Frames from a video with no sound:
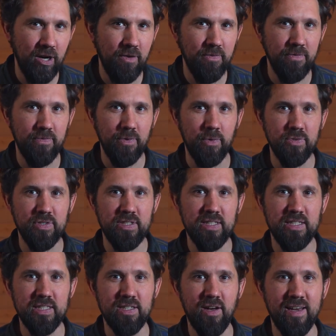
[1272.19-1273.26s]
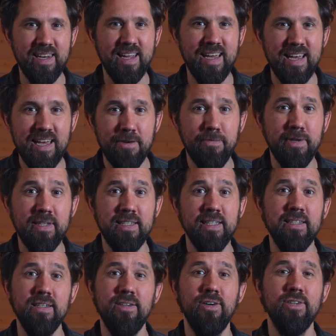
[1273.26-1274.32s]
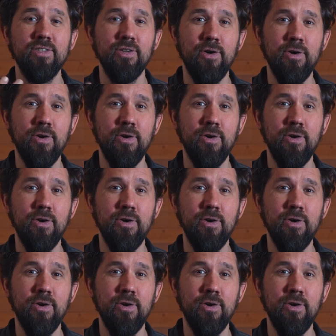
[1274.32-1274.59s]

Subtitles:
of the flaws in the design if it didn't cost